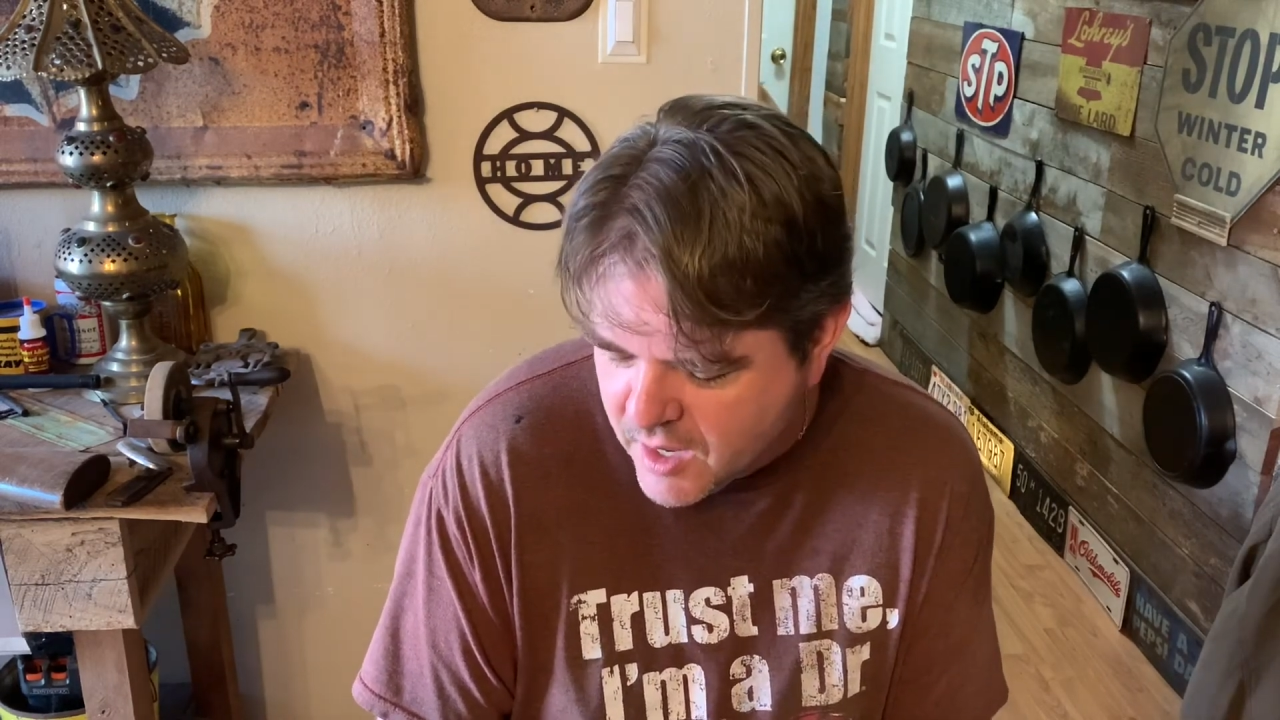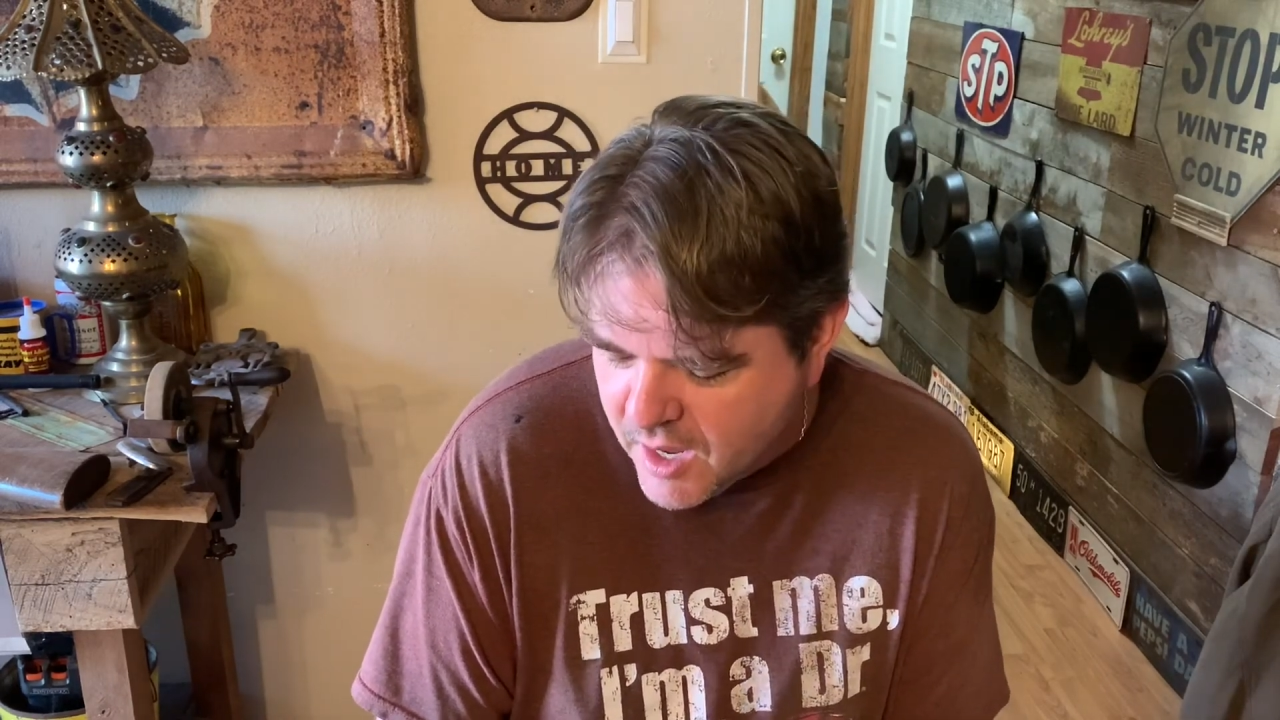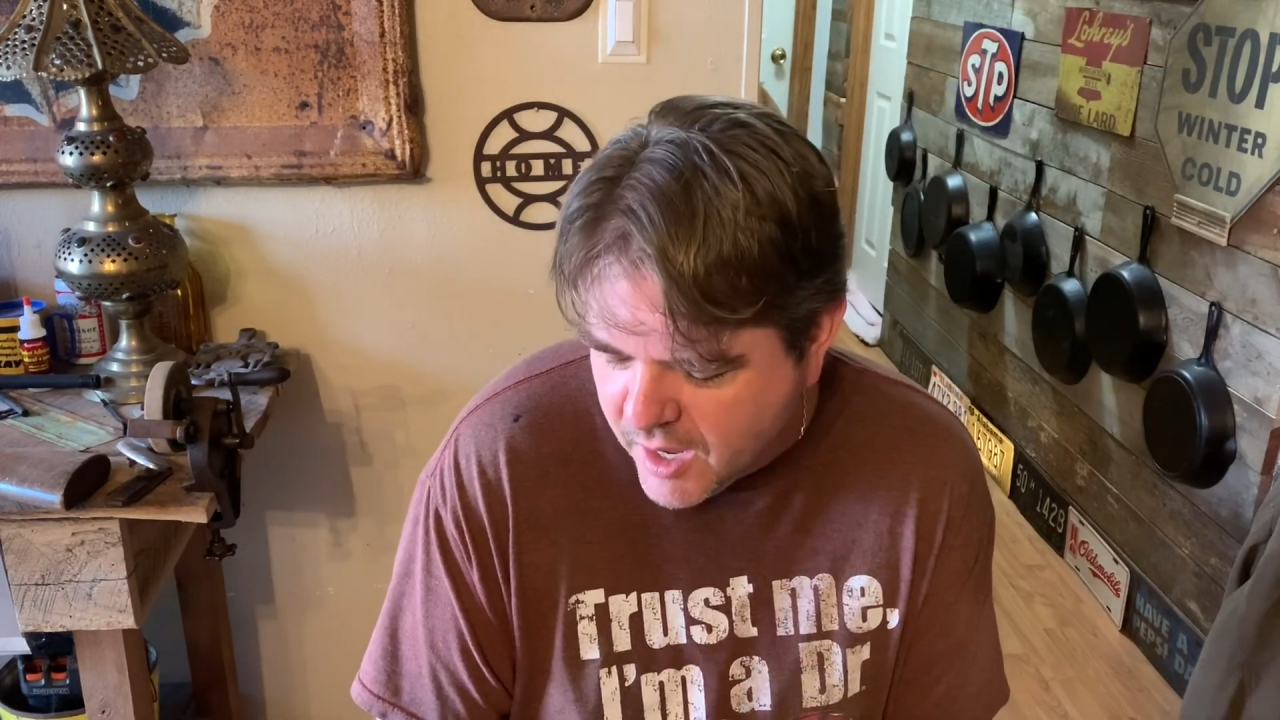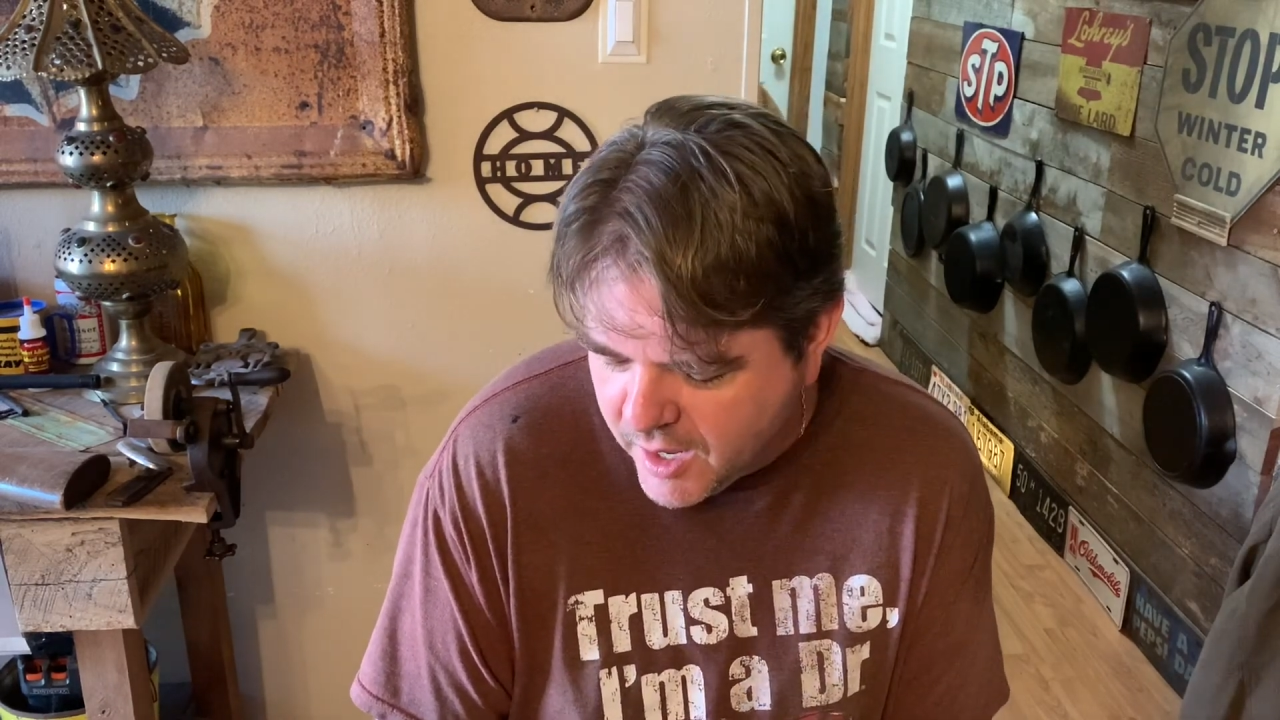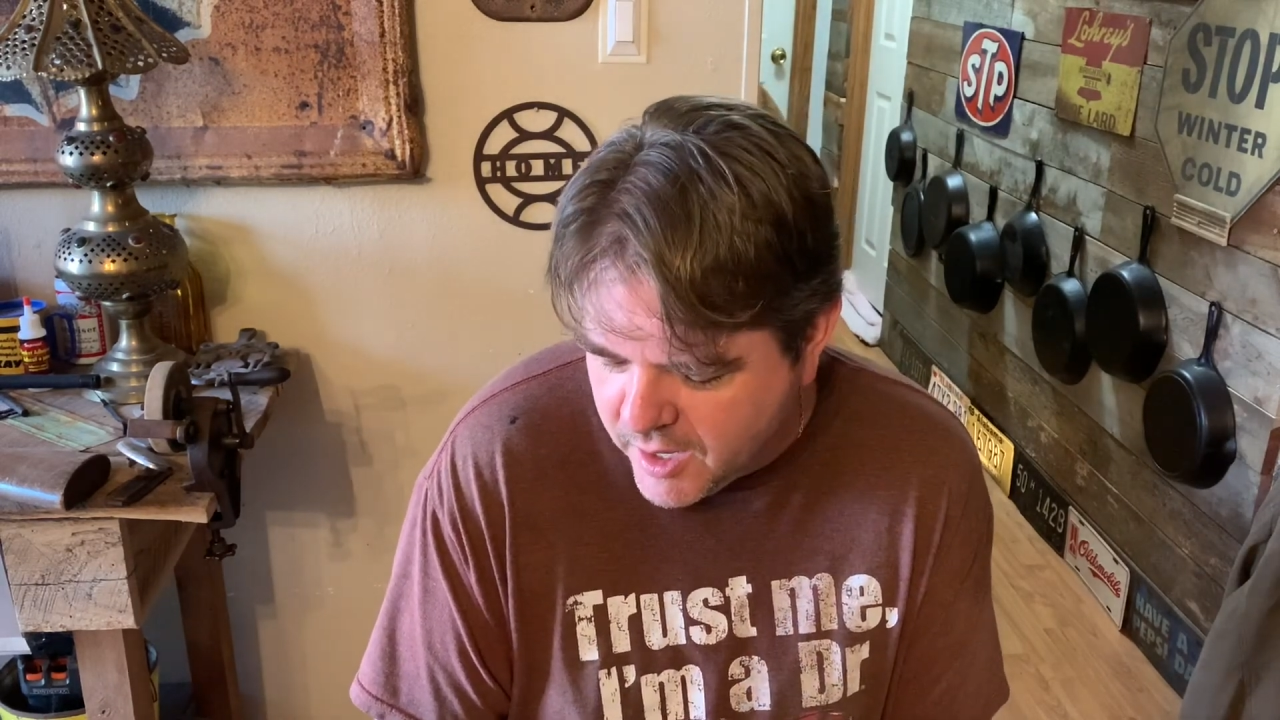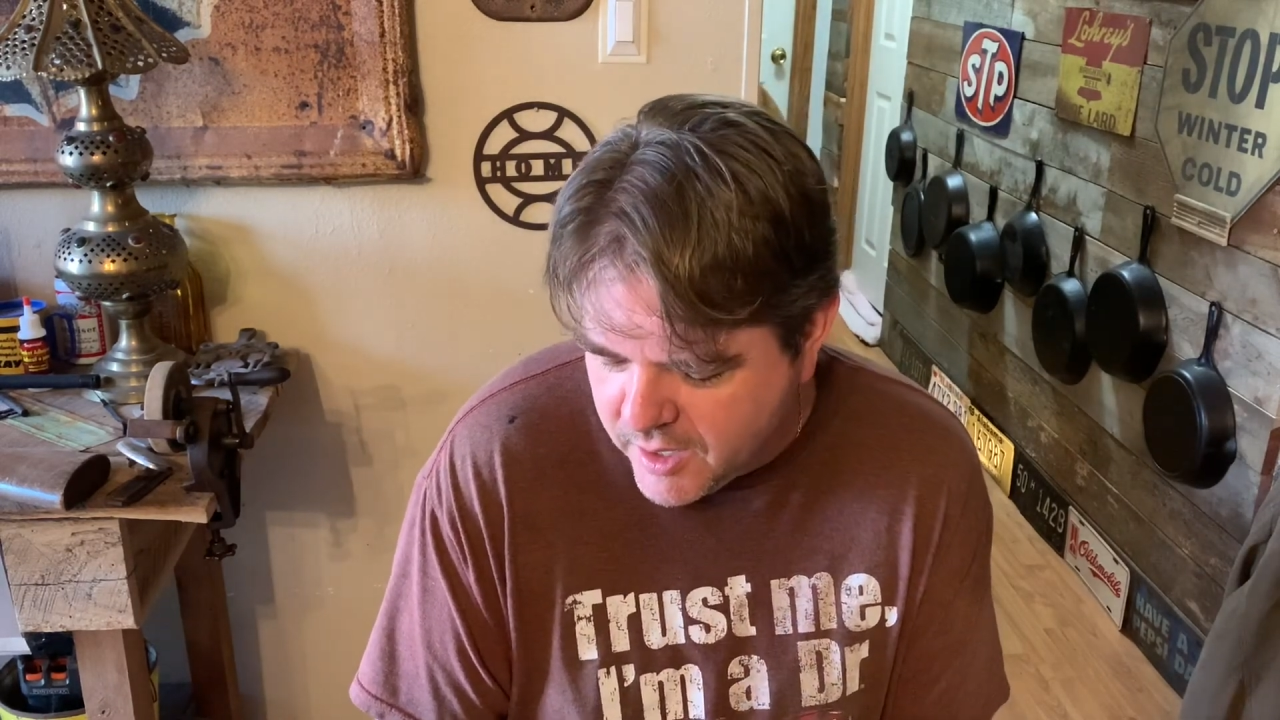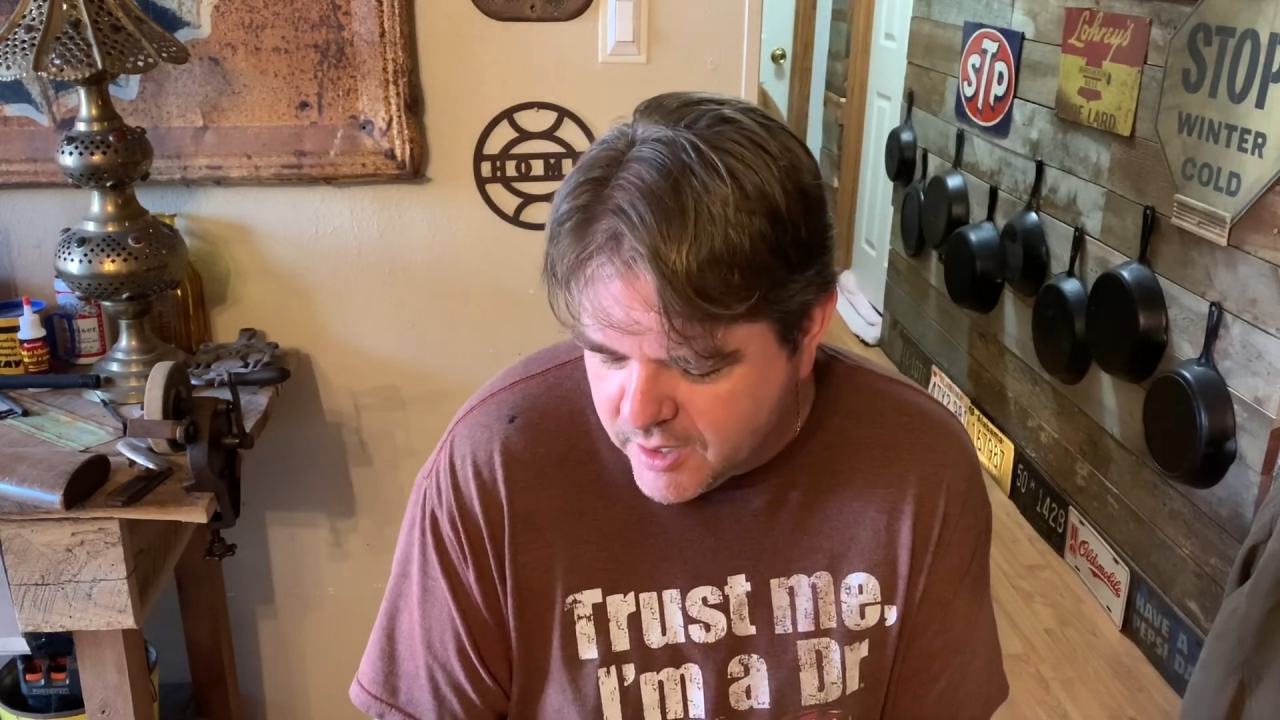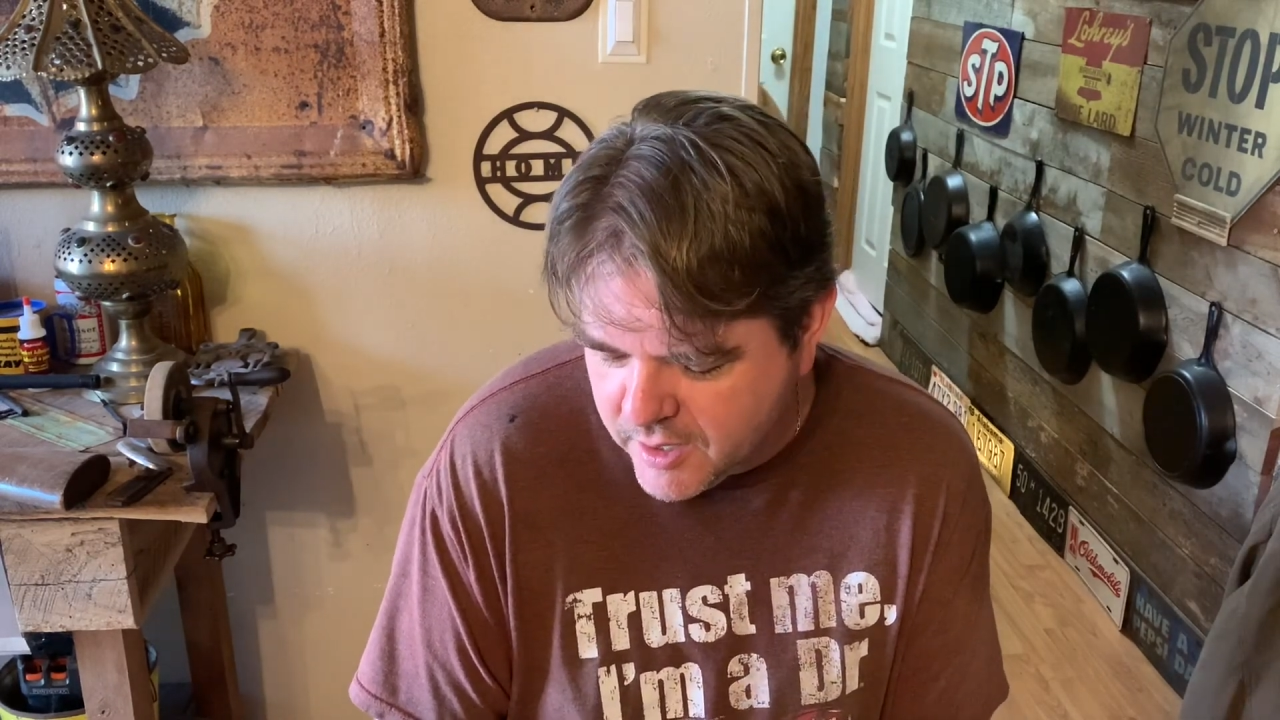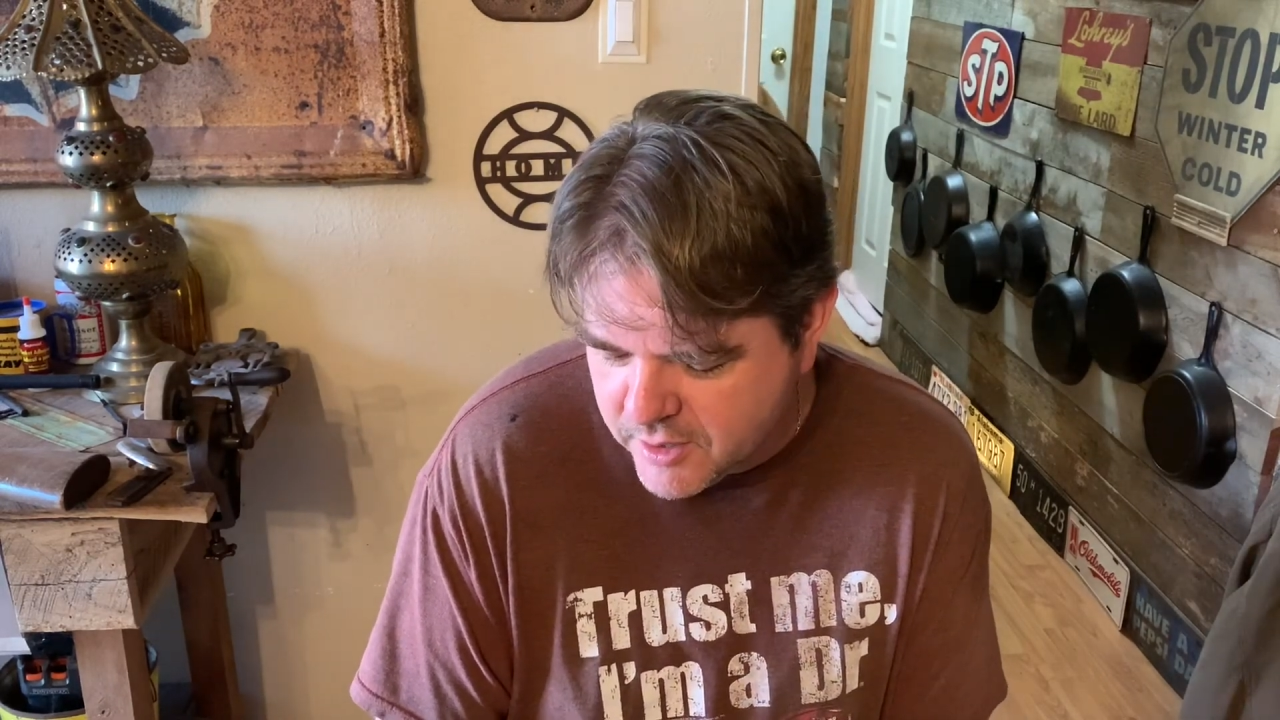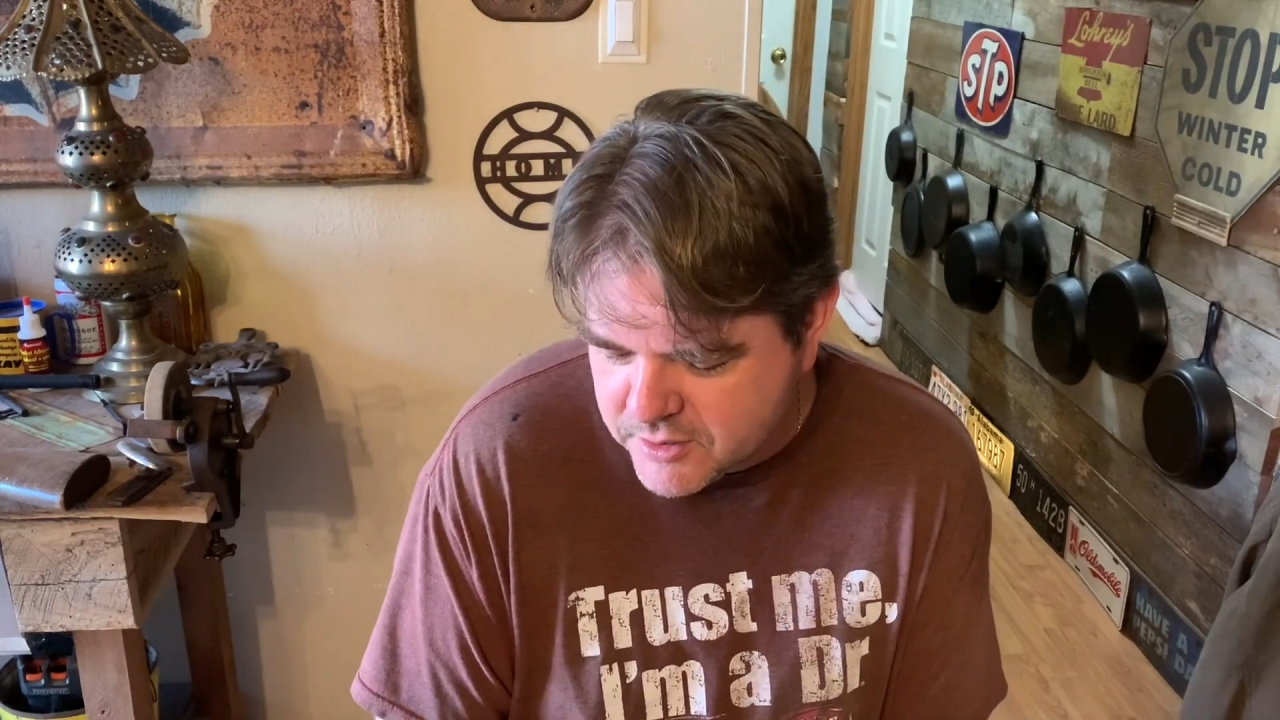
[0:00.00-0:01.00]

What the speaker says: And